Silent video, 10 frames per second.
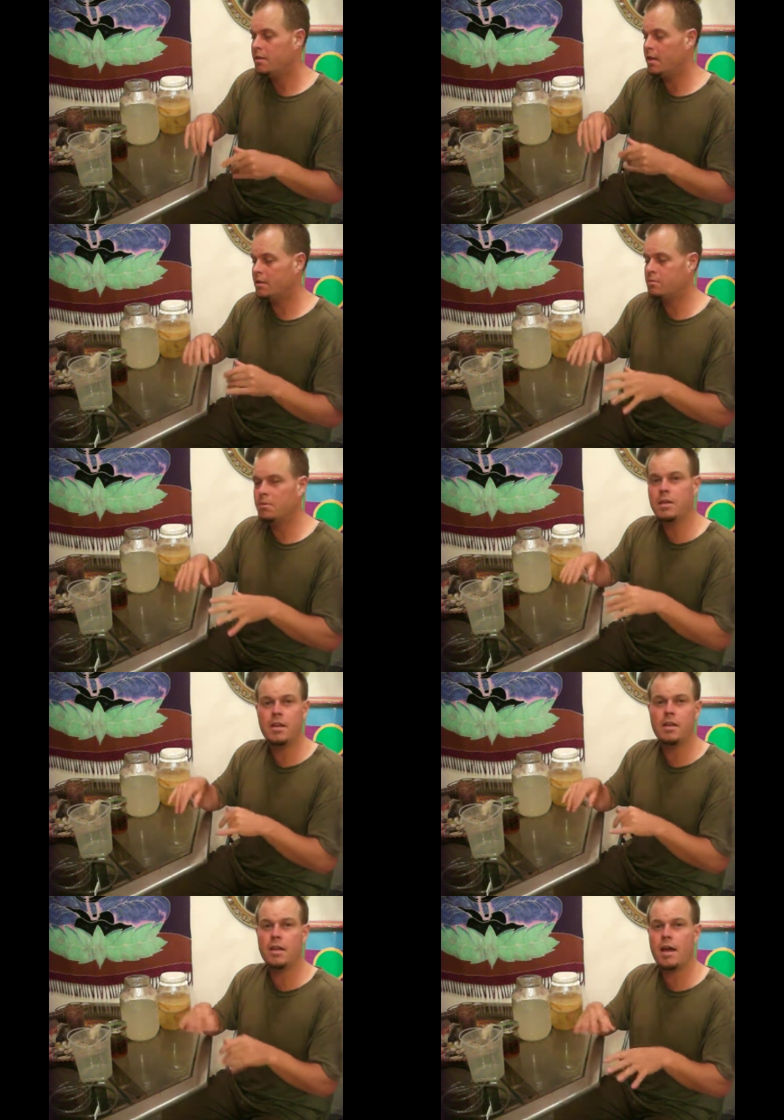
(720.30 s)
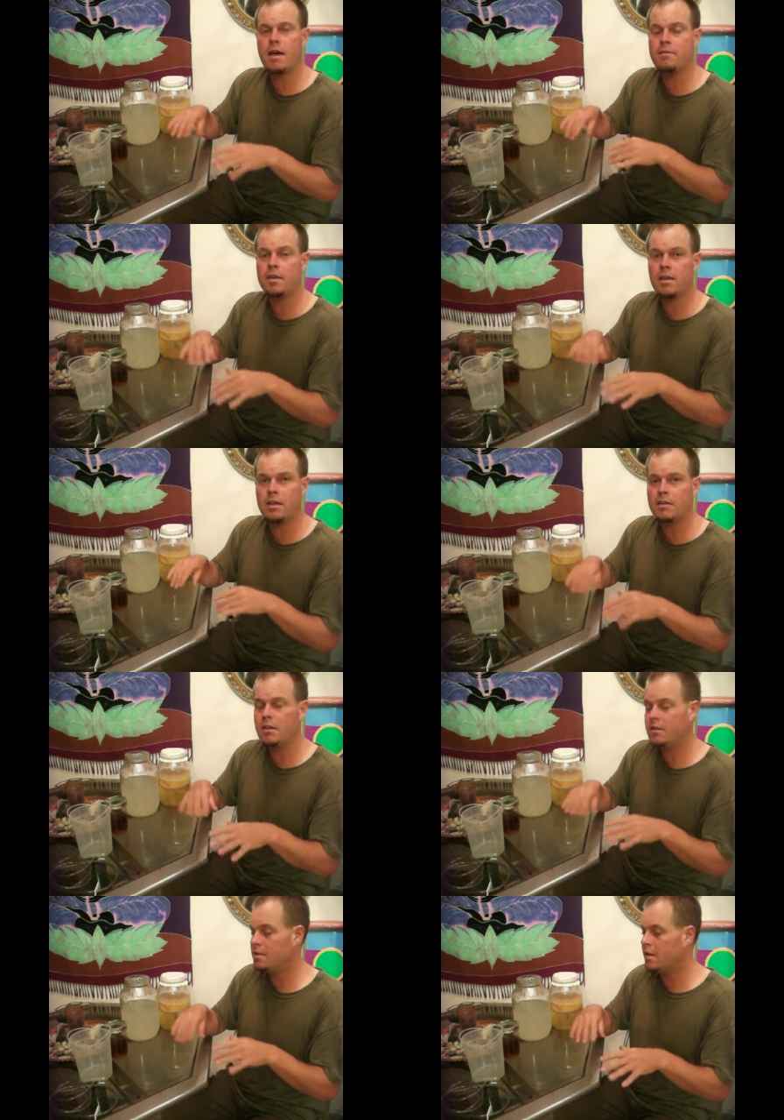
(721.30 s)
that's wreaking havoc in
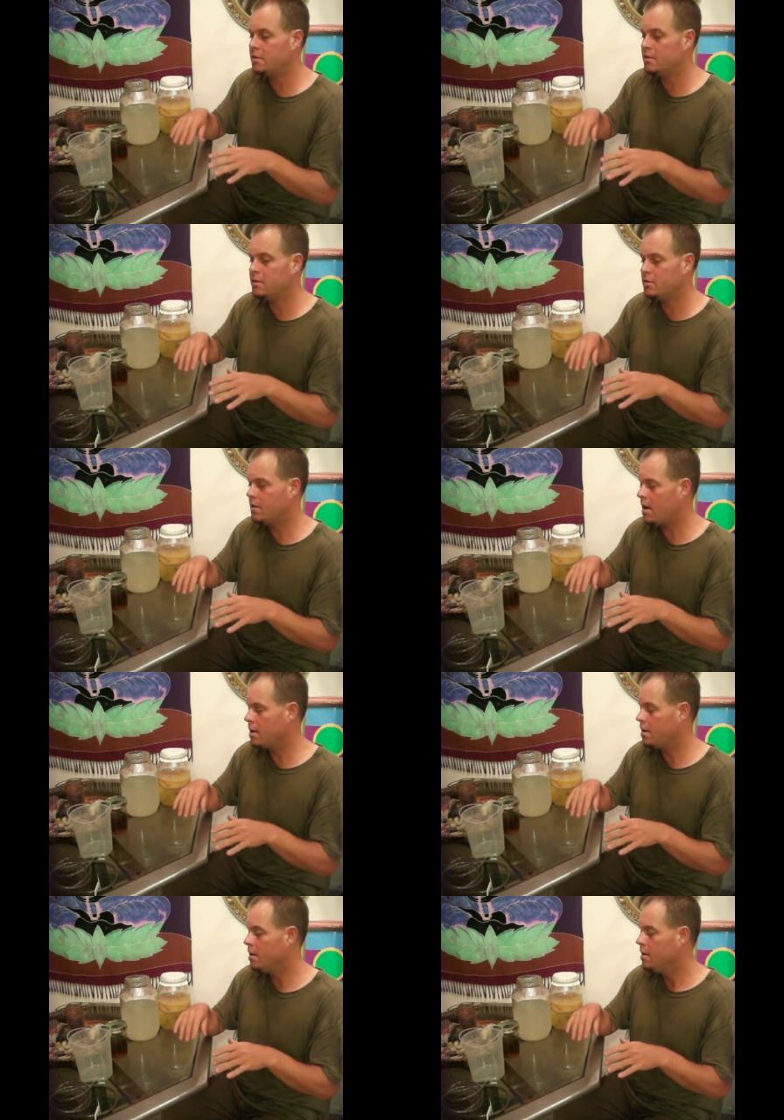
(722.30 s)
the intestinal tract.